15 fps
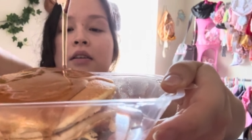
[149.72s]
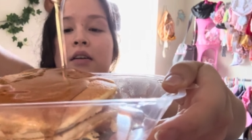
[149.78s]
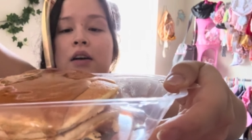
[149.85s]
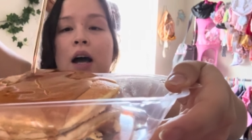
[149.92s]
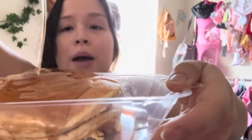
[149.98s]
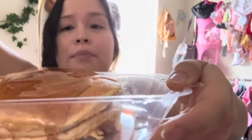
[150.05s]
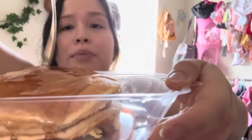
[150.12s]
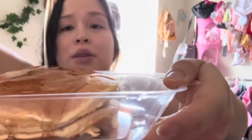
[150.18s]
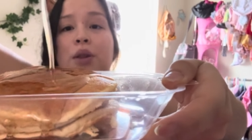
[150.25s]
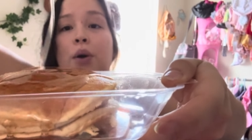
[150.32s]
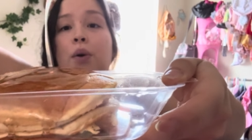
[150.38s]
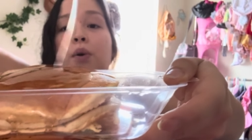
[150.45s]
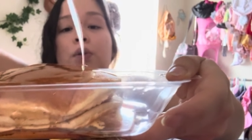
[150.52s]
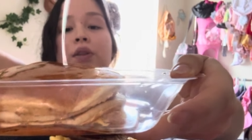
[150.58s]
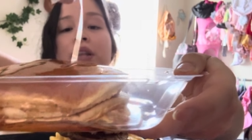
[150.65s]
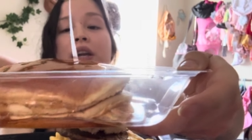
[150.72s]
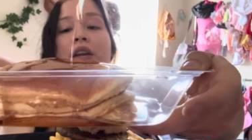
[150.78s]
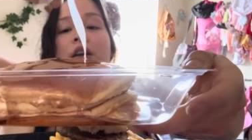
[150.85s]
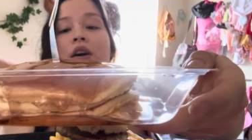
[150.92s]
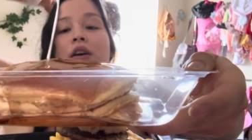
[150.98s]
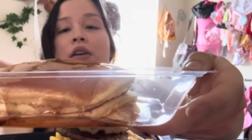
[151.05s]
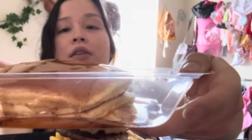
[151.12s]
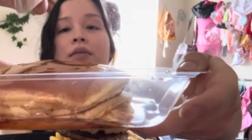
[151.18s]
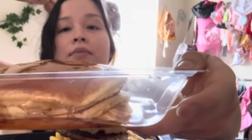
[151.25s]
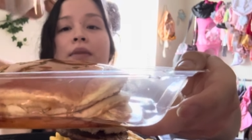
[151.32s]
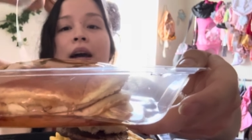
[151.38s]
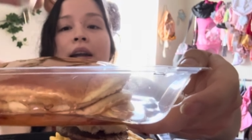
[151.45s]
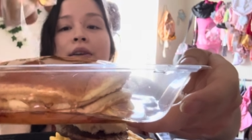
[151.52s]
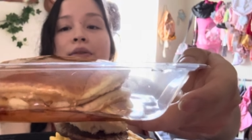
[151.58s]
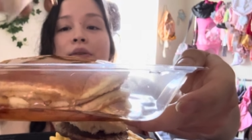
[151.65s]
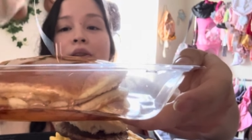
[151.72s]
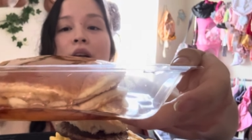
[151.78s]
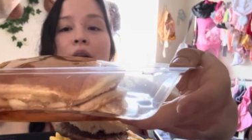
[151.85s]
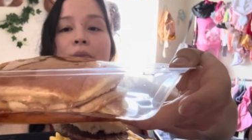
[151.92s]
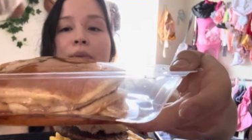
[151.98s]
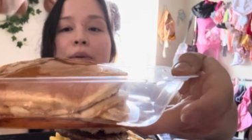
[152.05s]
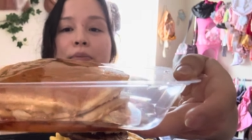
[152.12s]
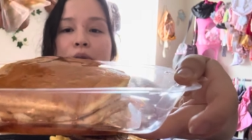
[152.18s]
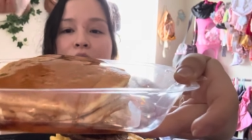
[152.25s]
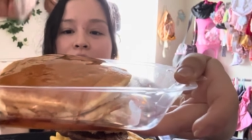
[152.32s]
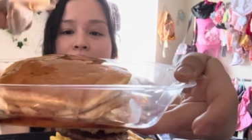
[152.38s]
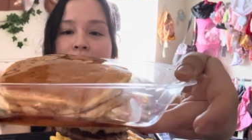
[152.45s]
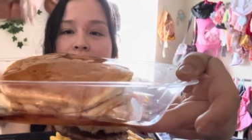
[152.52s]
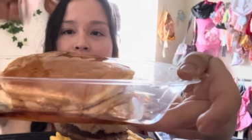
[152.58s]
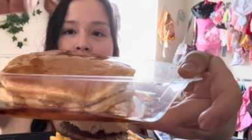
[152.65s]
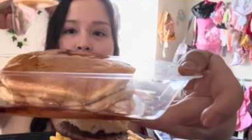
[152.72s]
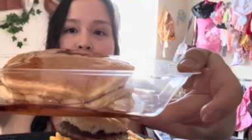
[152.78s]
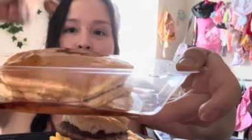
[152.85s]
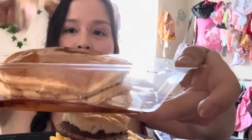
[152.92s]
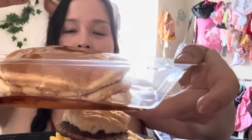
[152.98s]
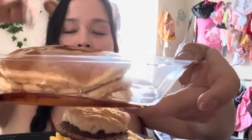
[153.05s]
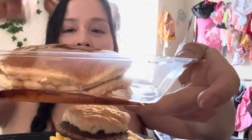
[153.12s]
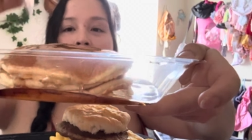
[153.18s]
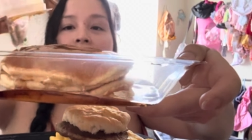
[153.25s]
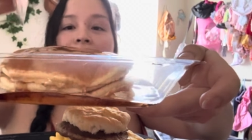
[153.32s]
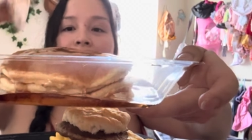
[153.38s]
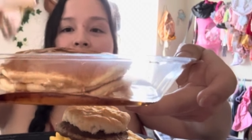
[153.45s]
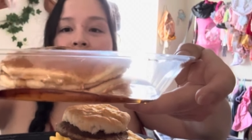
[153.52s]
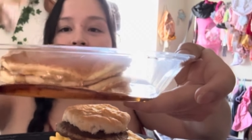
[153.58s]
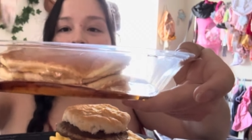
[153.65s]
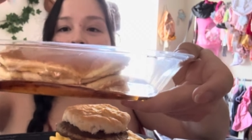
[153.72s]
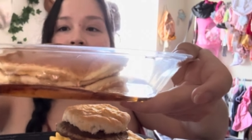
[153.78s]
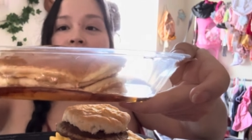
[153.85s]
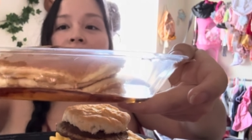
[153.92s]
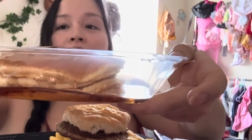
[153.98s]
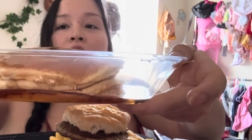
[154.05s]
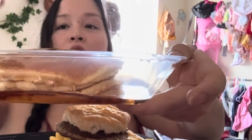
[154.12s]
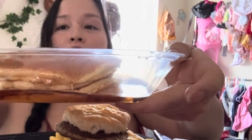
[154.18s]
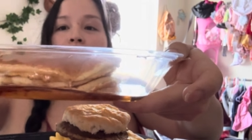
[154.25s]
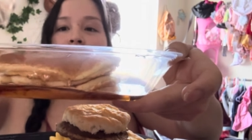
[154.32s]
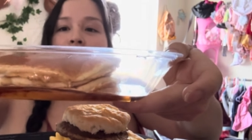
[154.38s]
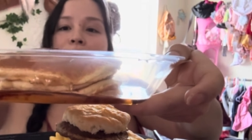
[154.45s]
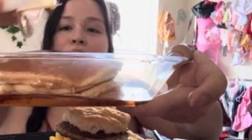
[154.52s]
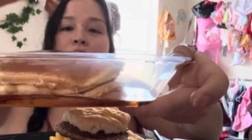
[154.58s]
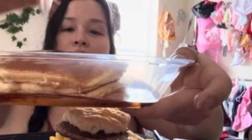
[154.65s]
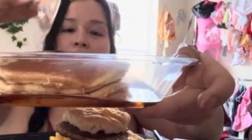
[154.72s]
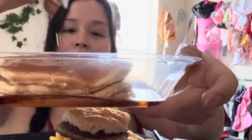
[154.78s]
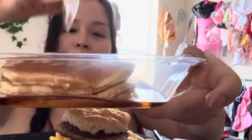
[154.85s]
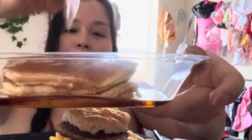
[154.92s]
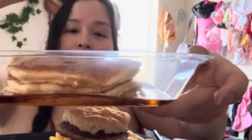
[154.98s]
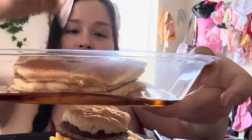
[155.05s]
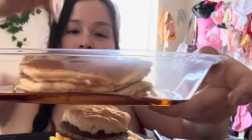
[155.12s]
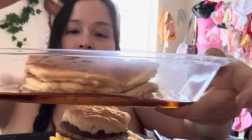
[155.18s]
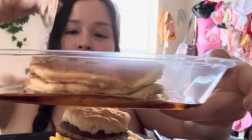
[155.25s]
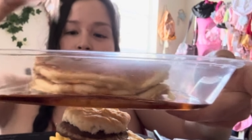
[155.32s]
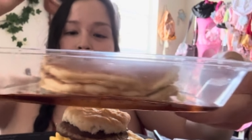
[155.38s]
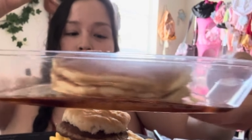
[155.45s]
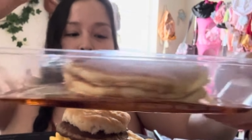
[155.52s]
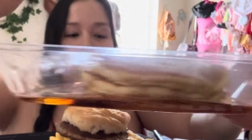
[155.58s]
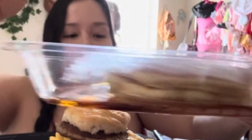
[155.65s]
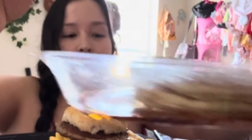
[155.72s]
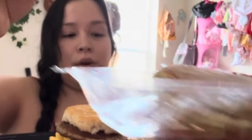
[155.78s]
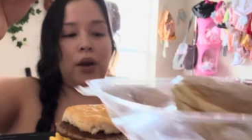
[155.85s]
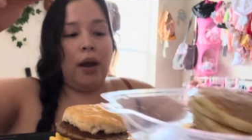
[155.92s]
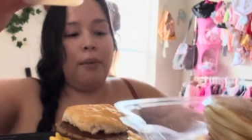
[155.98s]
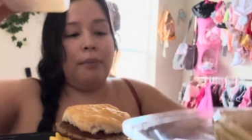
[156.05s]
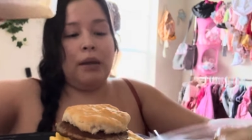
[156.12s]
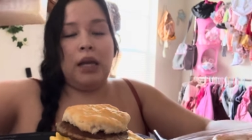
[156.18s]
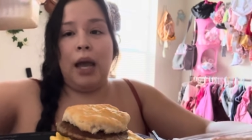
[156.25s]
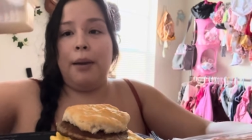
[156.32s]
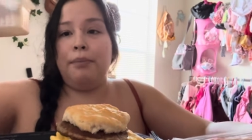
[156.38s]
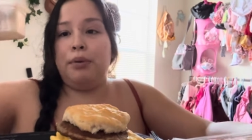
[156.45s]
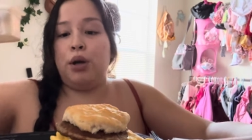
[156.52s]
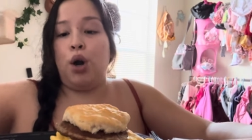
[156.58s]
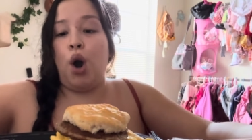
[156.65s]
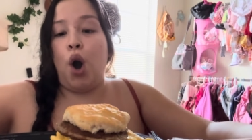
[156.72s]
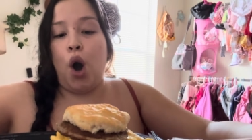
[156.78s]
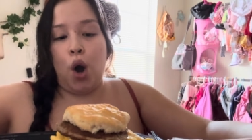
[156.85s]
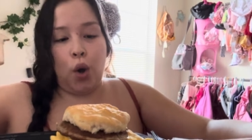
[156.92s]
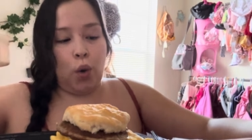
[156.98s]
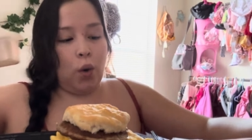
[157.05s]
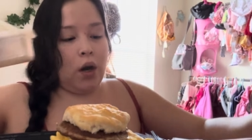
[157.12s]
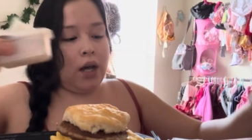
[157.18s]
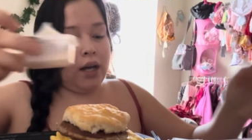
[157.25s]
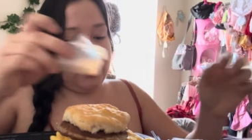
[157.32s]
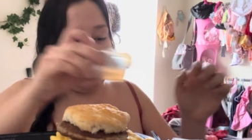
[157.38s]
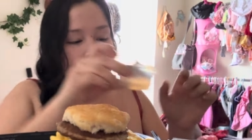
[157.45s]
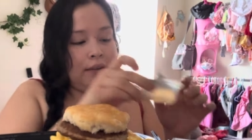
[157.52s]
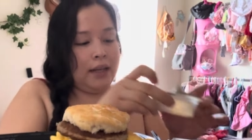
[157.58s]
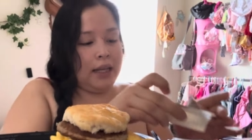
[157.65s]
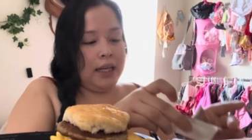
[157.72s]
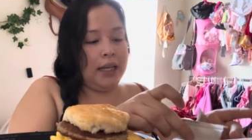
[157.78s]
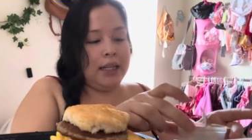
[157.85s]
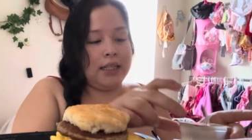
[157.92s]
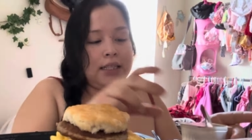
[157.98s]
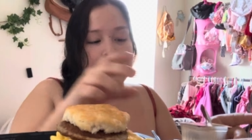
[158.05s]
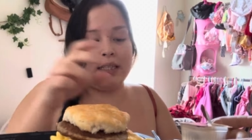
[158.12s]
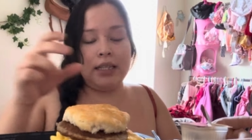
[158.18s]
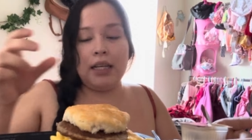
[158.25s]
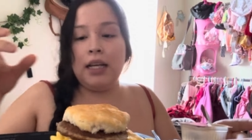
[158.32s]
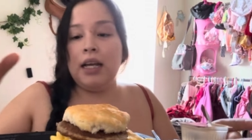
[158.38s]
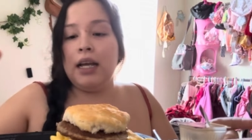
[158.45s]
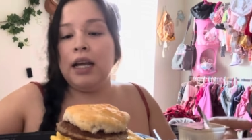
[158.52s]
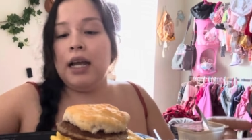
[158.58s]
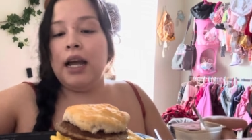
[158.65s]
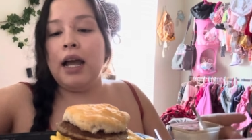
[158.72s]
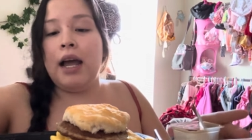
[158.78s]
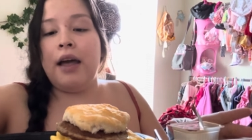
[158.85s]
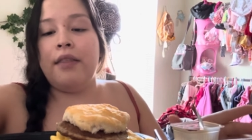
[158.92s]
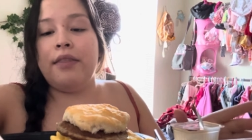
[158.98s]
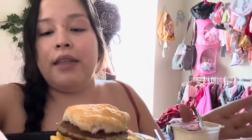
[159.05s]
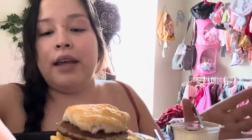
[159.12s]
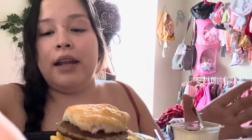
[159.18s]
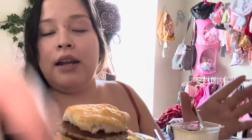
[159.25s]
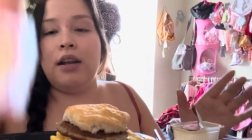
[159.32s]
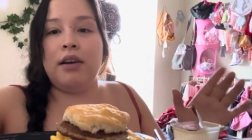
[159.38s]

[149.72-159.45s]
I put the whole thing, y'all. I know a lot of people just like put half of it or they put little by little. Girl, not me. I put all of it. And then